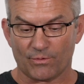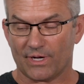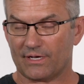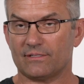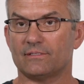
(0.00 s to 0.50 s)

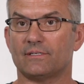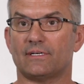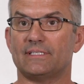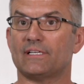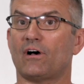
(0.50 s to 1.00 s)
well,
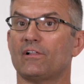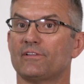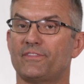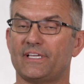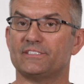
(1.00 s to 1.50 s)
did all
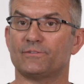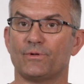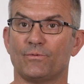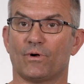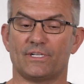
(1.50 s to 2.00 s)
the things that
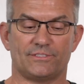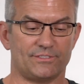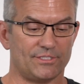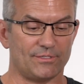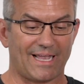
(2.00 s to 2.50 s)
we wanted
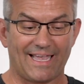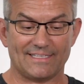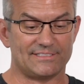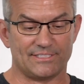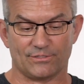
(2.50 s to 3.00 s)
to do,
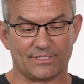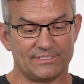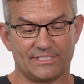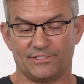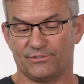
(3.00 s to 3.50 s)
and still
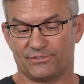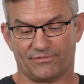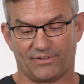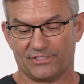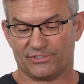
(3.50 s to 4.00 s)
continues
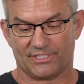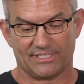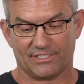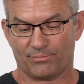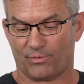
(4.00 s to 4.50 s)
to function
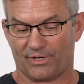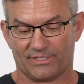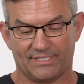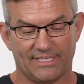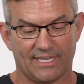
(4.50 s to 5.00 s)
at this point.
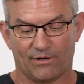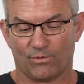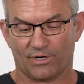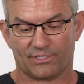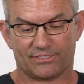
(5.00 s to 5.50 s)
The DA
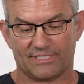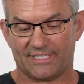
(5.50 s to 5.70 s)
works, the